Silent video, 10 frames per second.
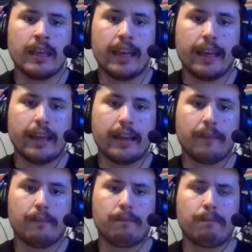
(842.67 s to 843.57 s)

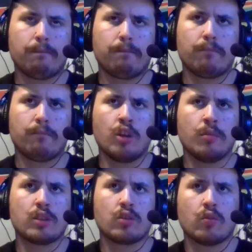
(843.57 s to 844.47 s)
And
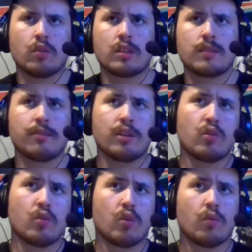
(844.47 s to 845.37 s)
Human Story is pretty
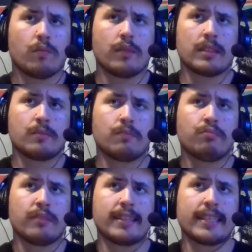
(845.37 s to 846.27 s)
cool. It's
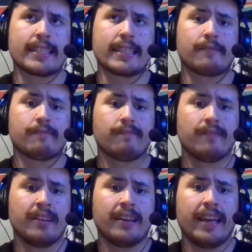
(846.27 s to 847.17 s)
pretty decent,
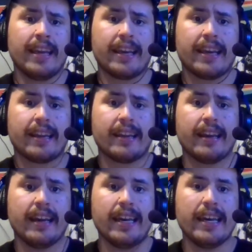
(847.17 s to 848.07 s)
and
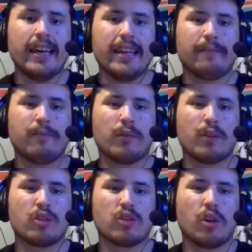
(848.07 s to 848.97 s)
I
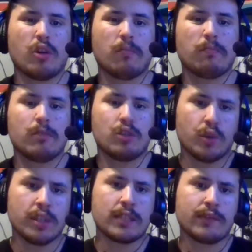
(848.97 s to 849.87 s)
overall
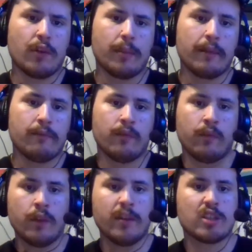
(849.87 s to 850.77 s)
enjoyed this film. I
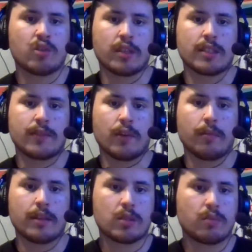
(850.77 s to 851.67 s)
really enjoyed this
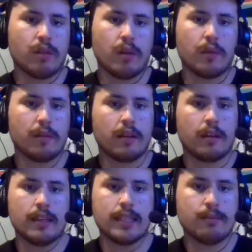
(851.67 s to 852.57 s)
film. It's probably one.
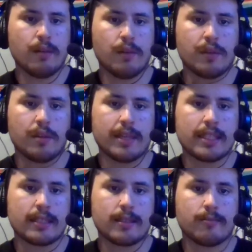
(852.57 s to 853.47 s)
It's probably one of the
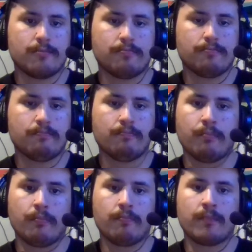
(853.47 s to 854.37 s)
best
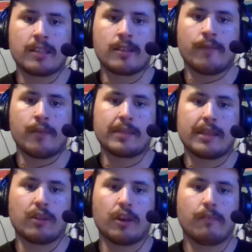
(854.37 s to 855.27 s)
hmm, Godzilla films
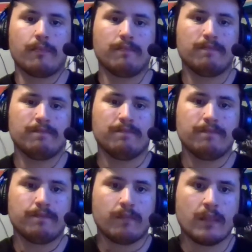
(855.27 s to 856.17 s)
out there.
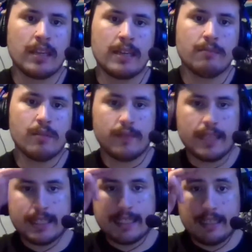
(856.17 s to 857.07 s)

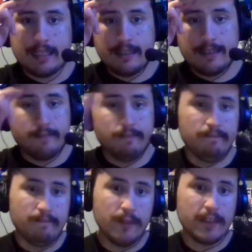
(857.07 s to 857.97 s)
That said.
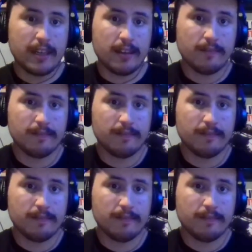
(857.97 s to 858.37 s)
Moving on.